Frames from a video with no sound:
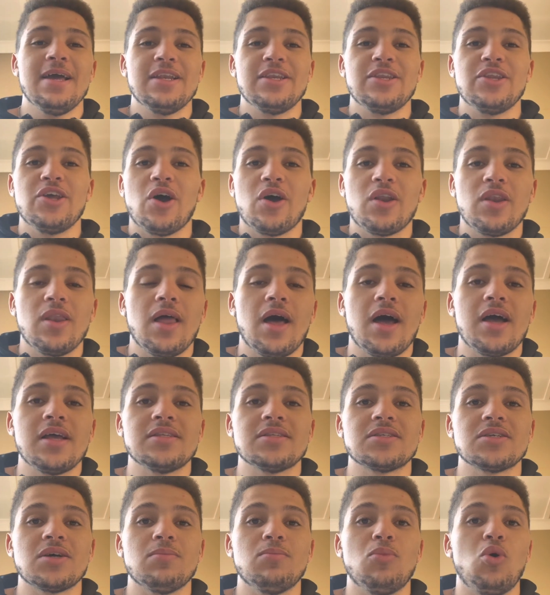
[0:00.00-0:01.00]
neon
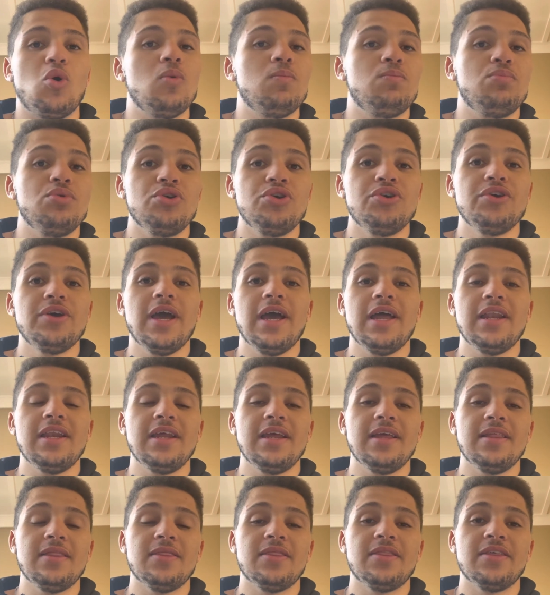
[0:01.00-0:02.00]
lines are more blue, and
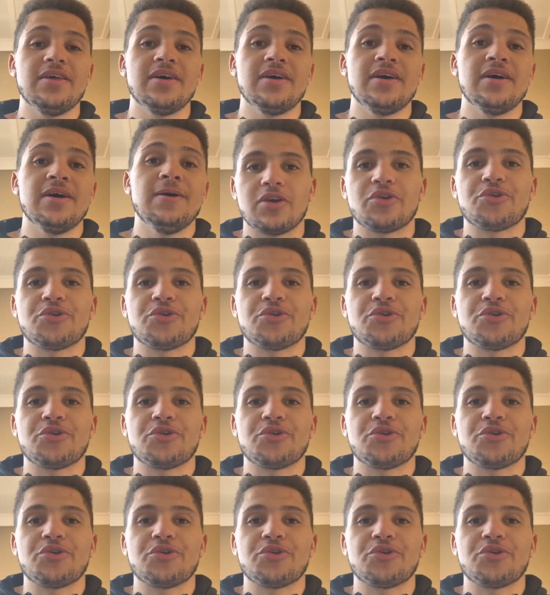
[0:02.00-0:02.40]
in the